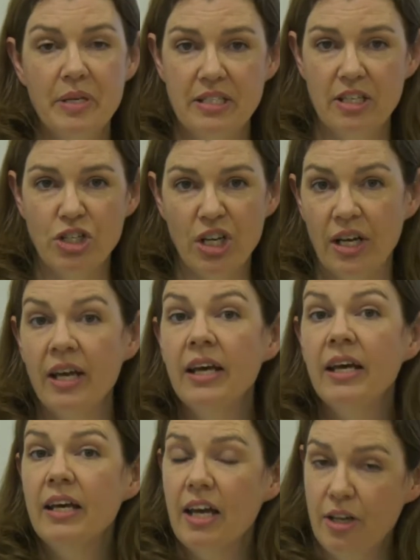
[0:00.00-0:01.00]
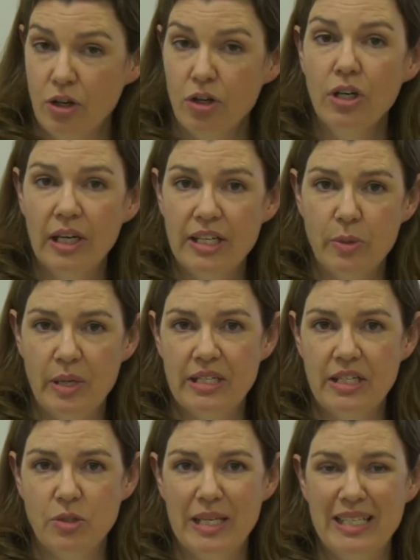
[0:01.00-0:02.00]
position in early
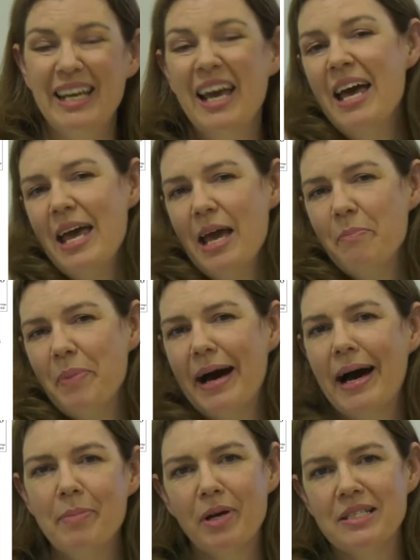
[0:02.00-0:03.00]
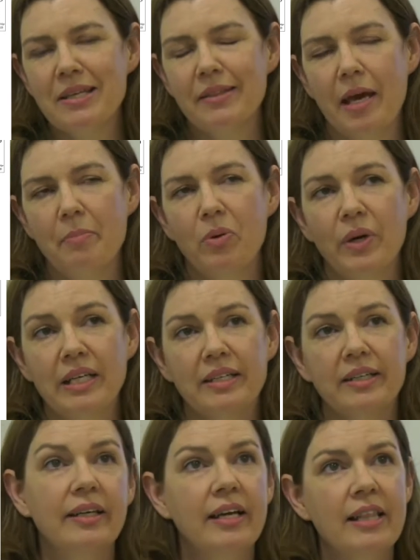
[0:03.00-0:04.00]
2020, in part because at that
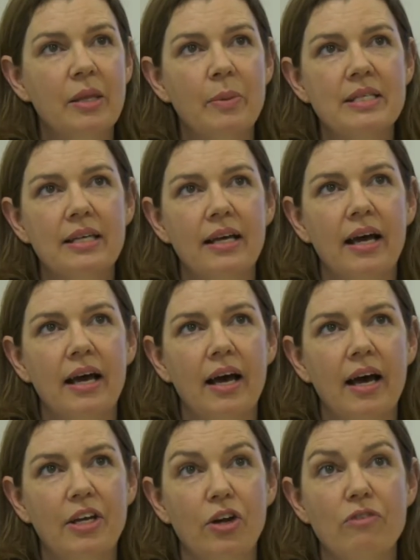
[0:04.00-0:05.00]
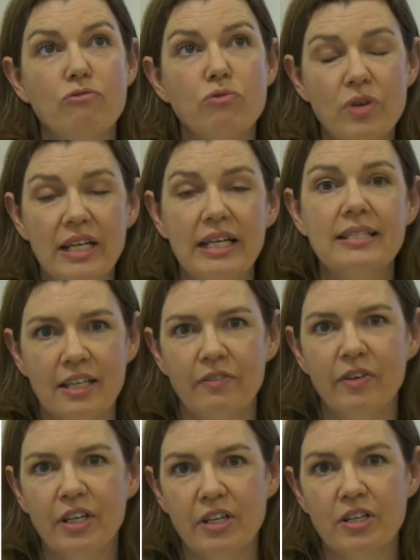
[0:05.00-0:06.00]
point, there was really
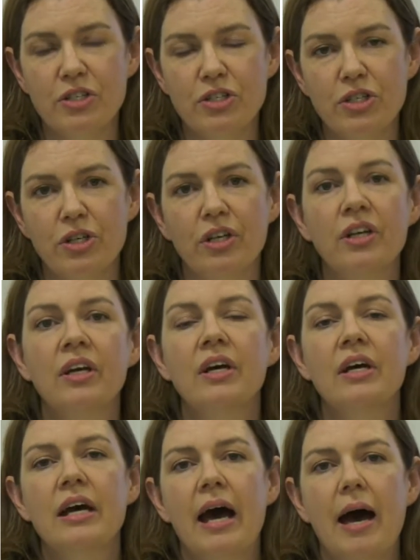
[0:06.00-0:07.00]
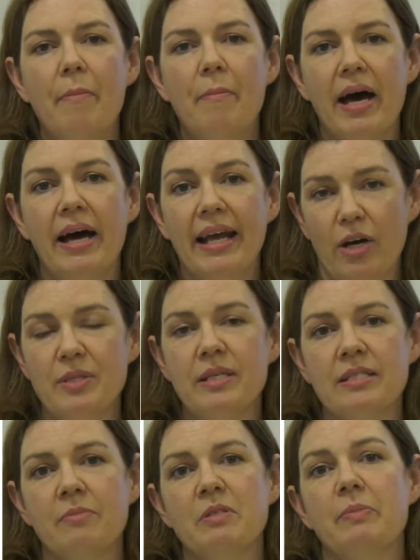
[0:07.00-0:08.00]
significant concern about health
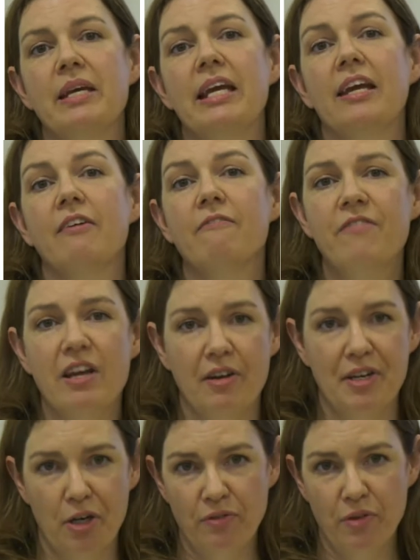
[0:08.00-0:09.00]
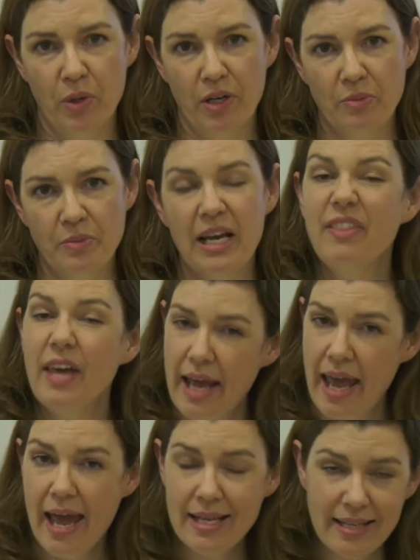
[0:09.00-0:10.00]
systems being very overwhelmed. And that
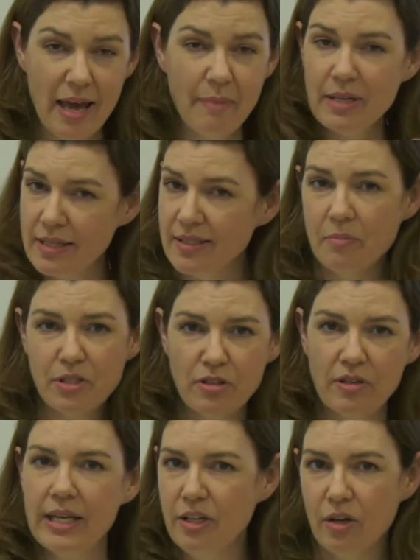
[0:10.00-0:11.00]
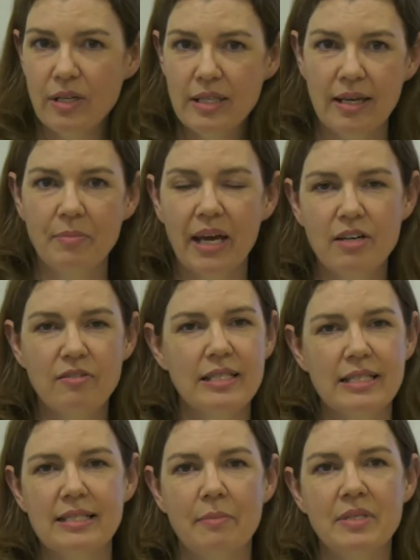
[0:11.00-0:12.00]
has happened to some degree, in some countries
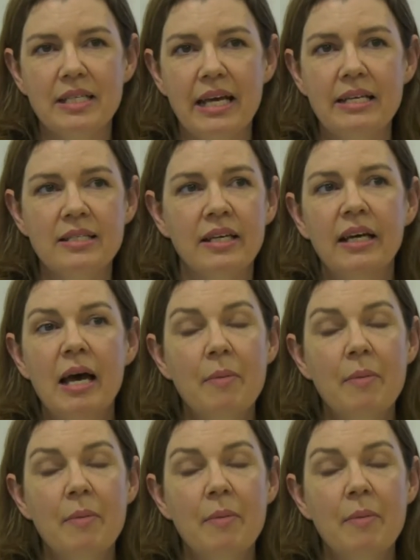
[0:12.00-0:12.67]
and some states,